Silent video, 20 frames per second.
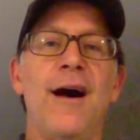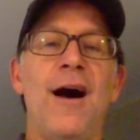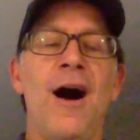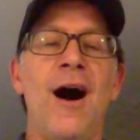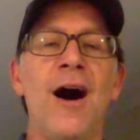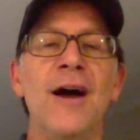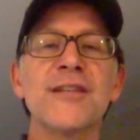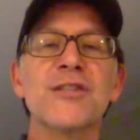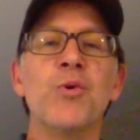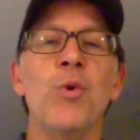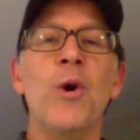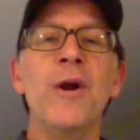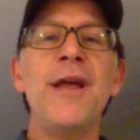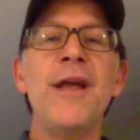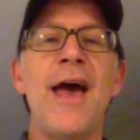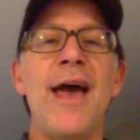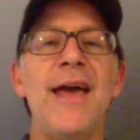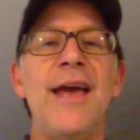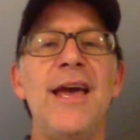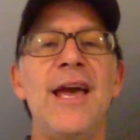
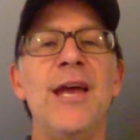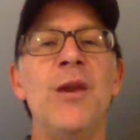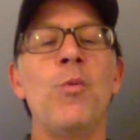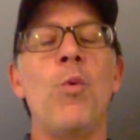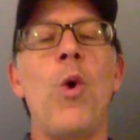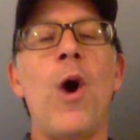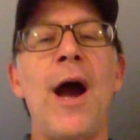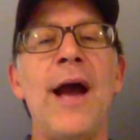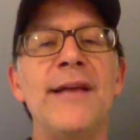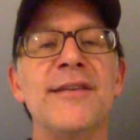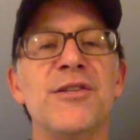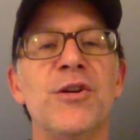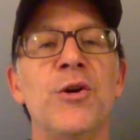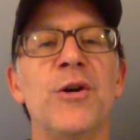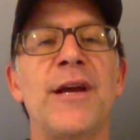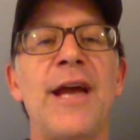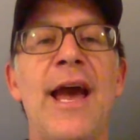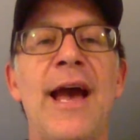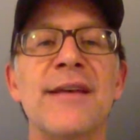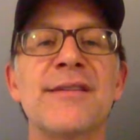Antoinette in Why Is
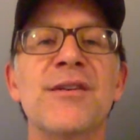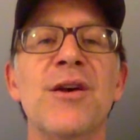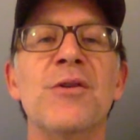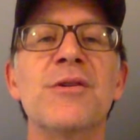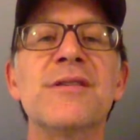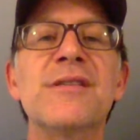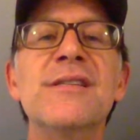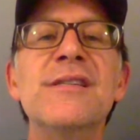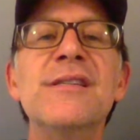Her Gas So